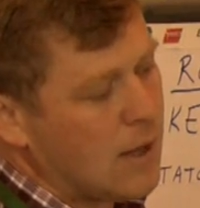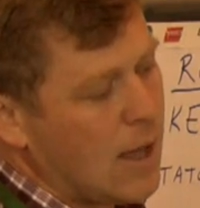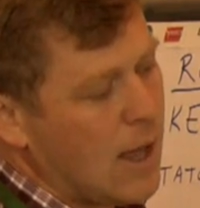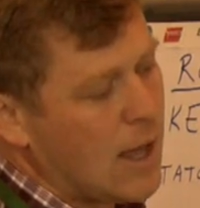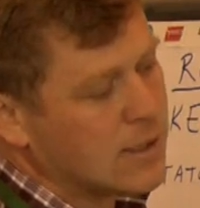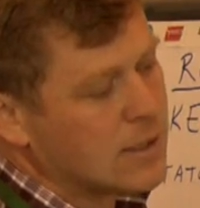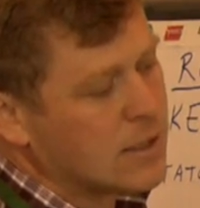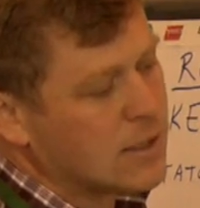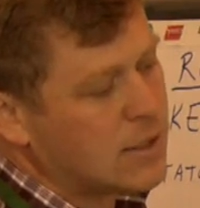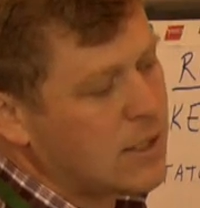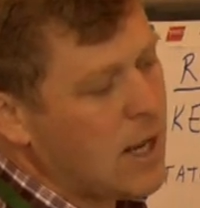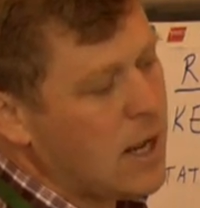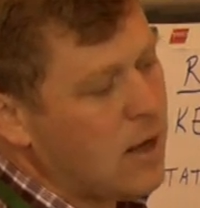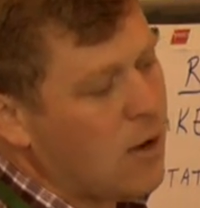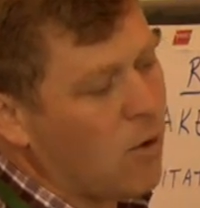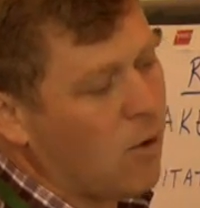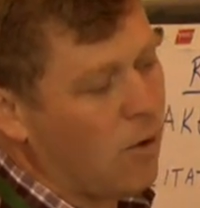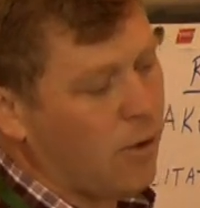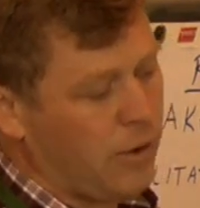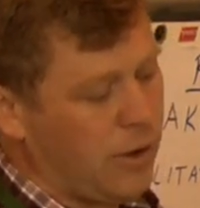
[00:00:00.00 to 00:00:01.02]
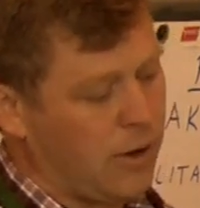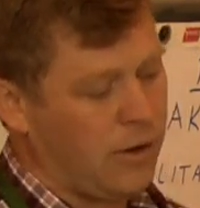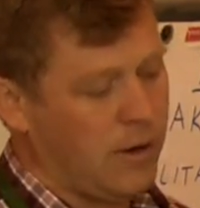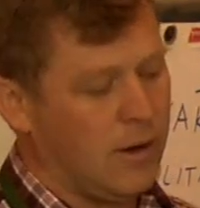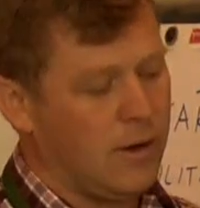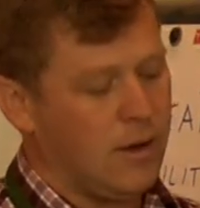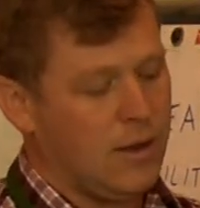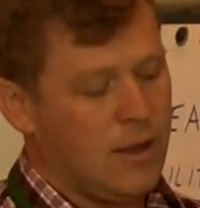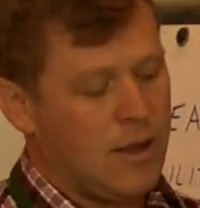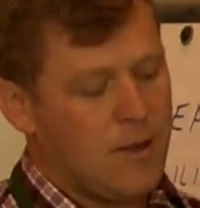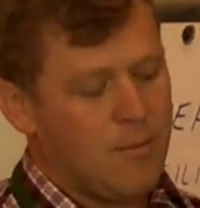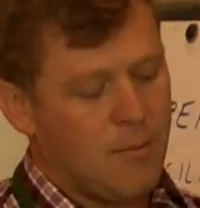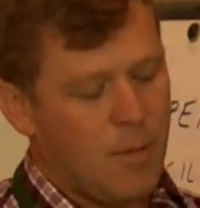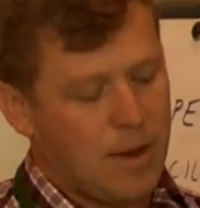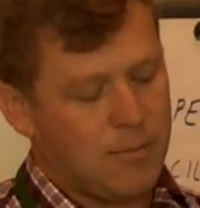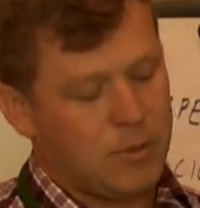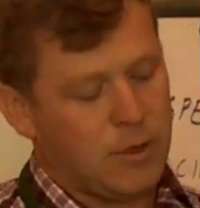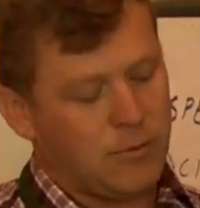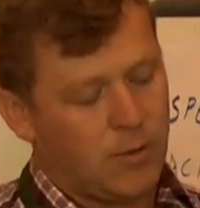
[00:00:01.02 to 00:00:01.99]
as a stakeholder
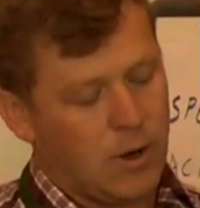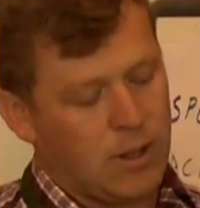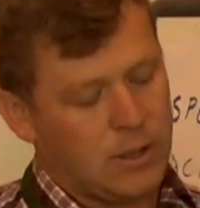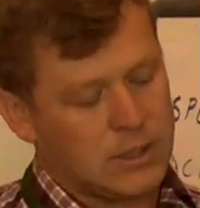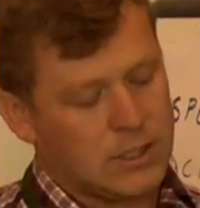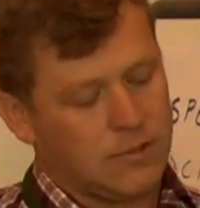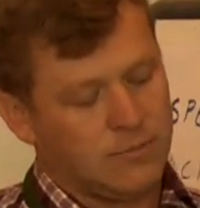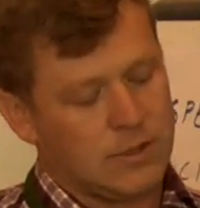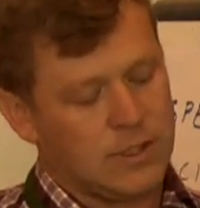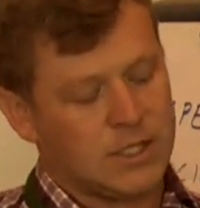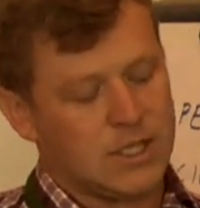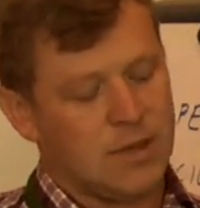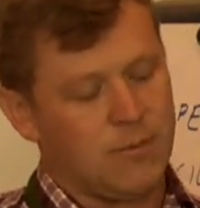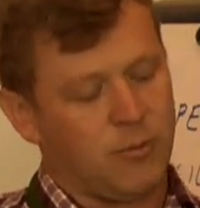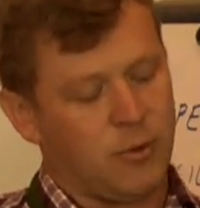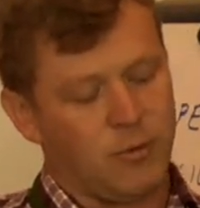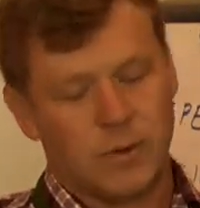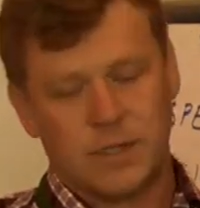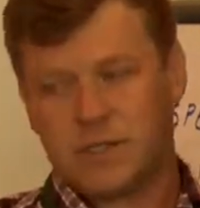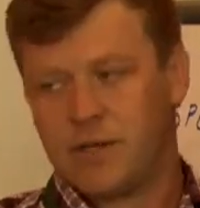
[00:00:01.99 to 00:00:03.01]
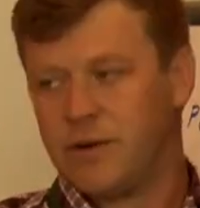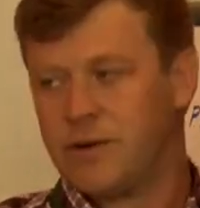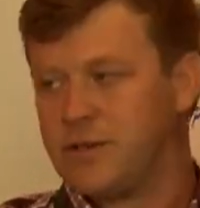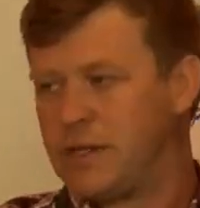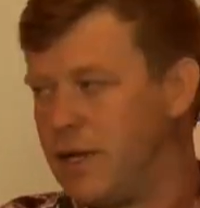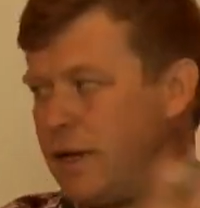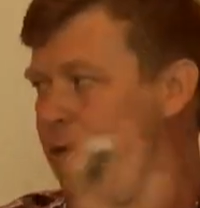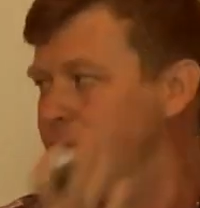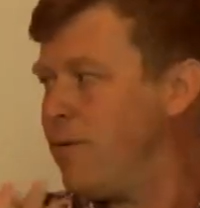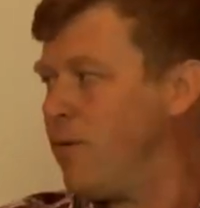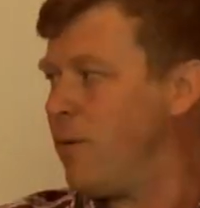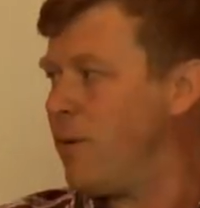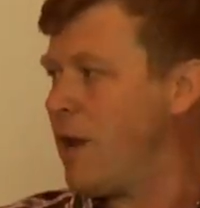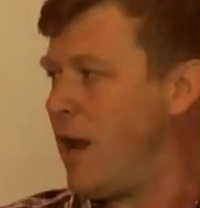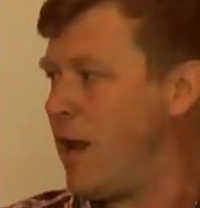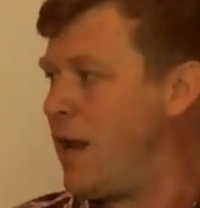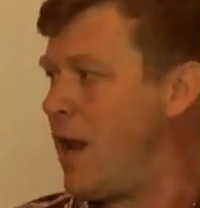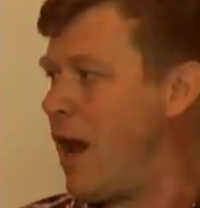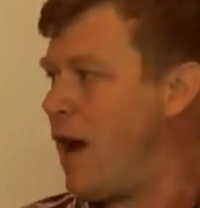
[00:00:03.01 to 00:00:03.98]
might be relatively simple. We sort of said in
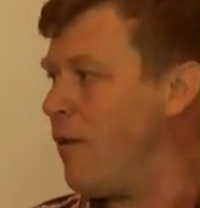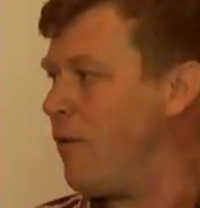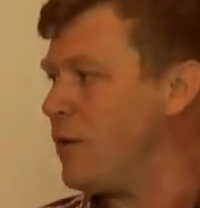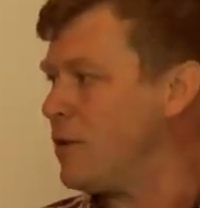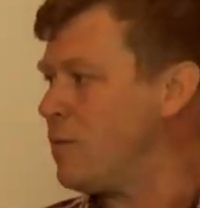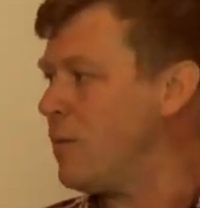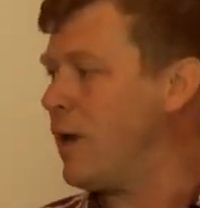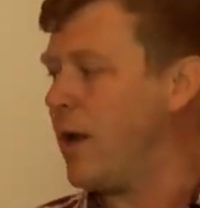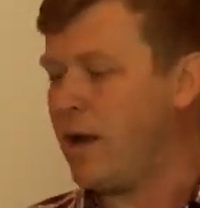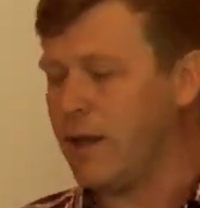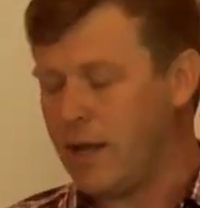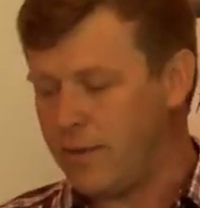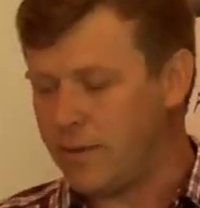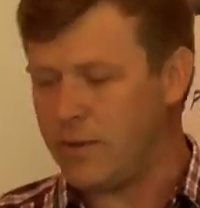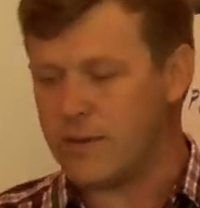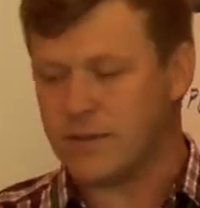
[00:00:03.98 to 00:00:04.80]
48 hours we got to get